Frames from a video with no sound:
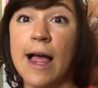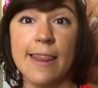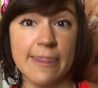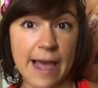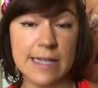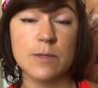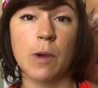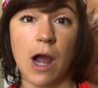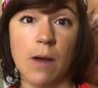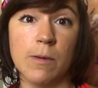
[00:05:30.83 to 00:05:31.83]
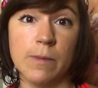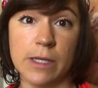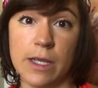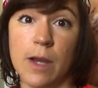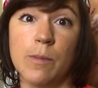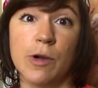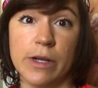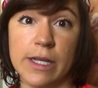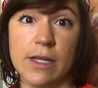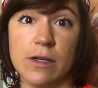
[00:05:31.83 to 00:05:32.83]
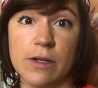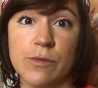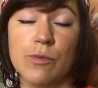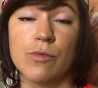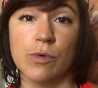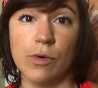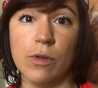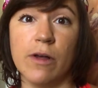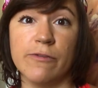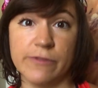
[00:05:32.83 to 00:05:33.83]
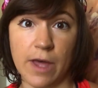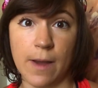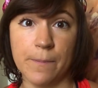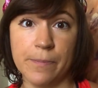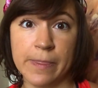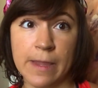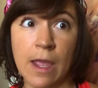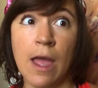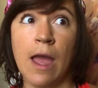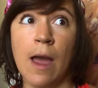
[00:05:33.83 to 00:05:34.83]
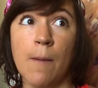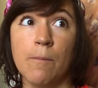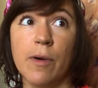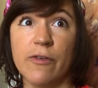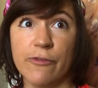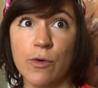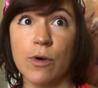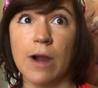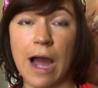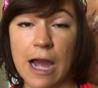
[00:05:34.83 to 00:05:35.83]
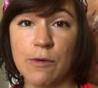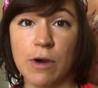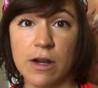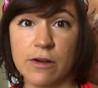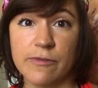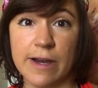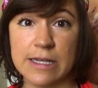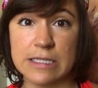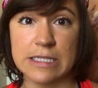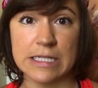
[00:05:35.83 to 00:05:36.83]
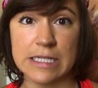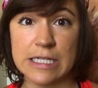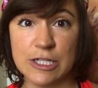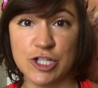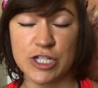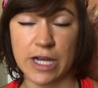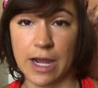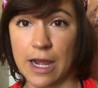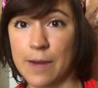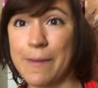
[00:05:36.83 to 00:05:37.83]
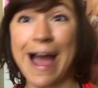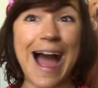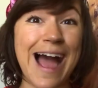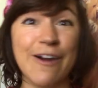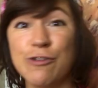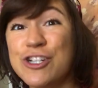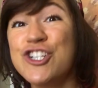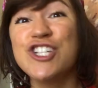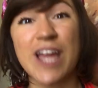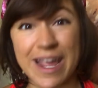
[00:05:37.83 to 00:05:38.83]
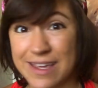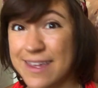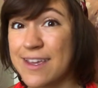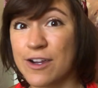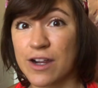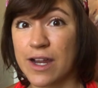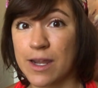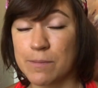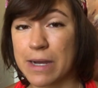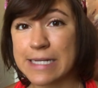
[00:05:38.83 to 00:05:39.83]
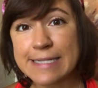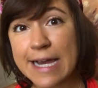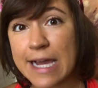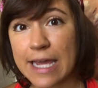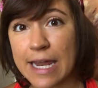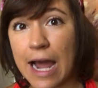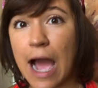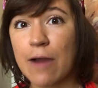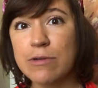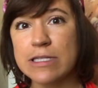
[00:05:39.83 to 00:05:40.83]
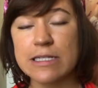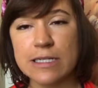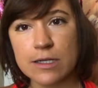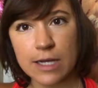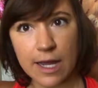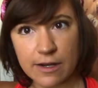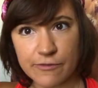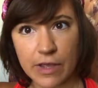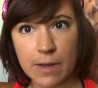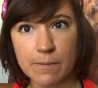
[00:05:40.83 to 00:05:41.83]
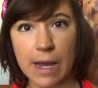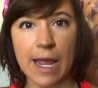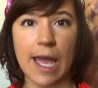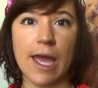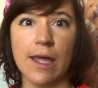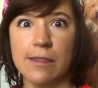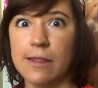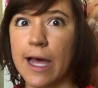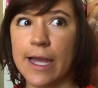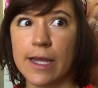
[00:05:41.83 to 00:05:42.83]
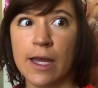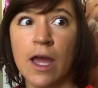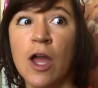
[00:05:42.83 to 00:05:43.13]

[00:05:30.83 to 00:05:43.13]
that's probably a pretty good rule of thumb before I water fasted each time, I was shakier in my diet. I was still kind of in my head, like